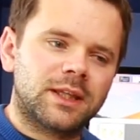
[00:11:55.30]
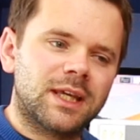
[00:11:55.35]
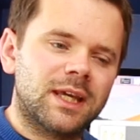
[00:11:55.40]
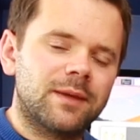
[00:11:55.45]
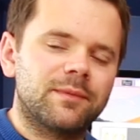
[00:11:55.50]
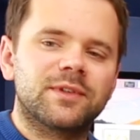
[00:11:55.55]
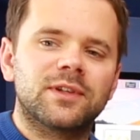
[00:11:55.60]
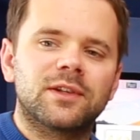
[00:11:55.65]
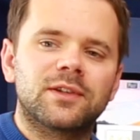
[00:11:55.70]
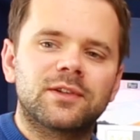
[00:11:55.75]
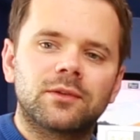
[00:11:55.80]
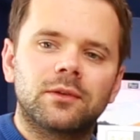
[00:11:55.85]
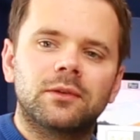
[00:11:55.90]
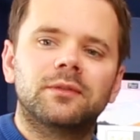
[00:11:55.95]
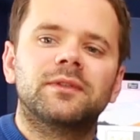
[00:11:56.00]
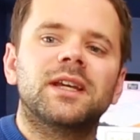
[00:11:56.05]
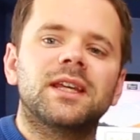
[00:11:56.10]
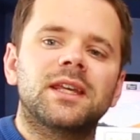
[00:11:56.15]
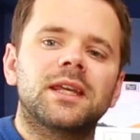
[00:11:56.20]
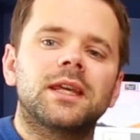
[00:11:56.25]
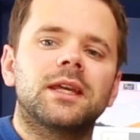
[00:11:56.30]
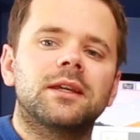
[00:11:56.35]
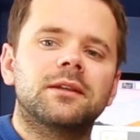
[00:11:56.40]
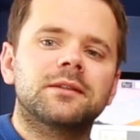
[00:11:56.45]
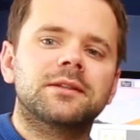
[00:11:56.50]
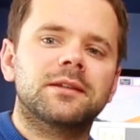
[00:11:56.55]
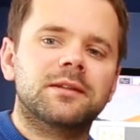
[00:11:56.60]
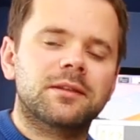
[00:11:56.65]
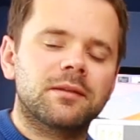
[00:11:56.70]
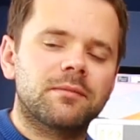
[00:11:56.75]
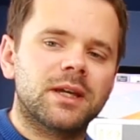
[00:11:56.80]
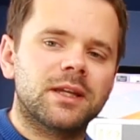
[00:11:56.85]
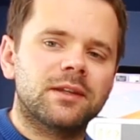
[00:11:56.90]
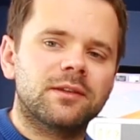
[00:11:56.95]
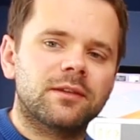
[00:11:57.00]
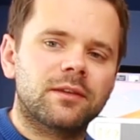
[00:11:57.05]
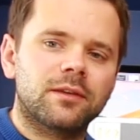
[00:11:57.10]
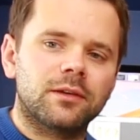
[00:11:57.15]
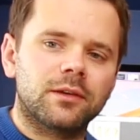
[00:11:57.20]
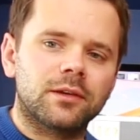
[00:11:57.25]
Mm. keeps us sort of in key because it's the
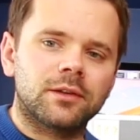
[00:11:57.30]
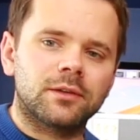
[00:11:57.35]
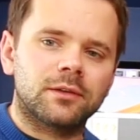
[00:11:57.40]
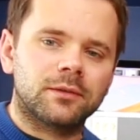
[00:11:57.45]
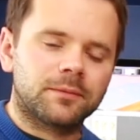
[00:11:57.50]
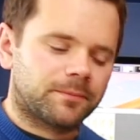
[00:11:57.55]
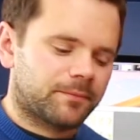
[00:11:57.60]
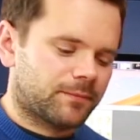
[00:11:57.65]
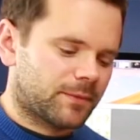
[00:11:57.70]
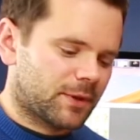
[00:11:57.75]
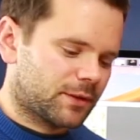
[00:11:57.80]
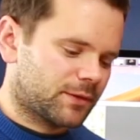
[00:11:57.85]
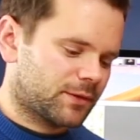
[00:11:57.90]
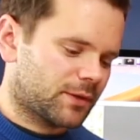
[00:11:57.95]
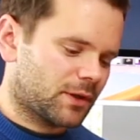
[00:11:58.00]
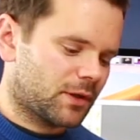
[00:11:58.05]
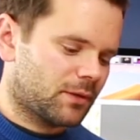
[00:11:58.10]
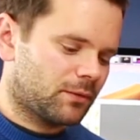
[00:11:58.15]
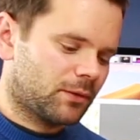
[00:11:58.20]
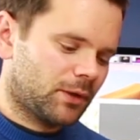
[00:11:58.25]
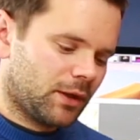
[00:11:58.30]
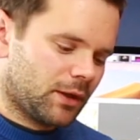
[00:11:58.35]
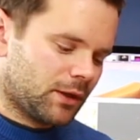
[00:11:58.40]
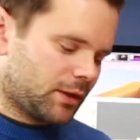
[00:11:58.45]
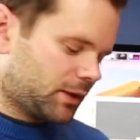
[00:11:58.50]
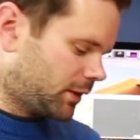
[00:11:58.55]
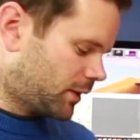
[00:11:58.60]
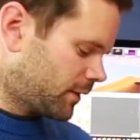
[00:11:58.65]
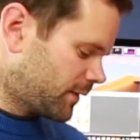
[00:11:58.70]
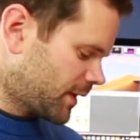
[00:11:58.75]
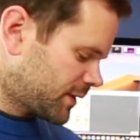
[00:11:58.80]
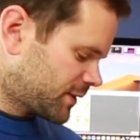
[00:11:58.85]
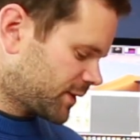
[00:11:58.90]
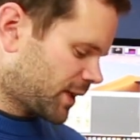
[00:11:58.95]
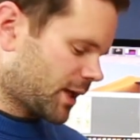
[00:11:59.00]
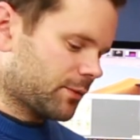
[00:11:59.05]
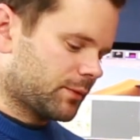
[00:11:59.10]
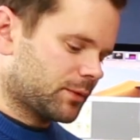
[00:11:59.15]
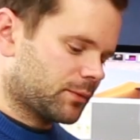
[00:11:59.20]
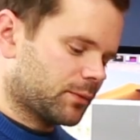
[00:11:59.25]
major third. So, you know, that
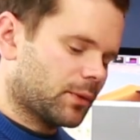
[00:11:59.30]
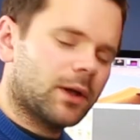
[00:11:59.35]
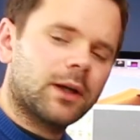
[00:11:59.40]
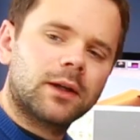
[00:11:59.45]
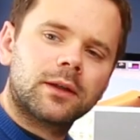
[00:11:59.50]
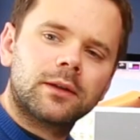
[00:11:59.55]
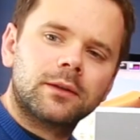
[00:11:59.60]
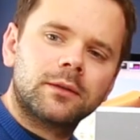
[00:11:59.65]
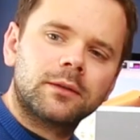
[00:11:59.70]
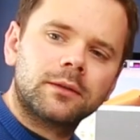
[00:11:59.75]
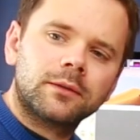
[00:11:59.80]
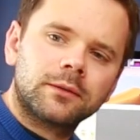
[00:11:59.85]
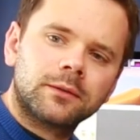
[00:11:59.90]
scale would work.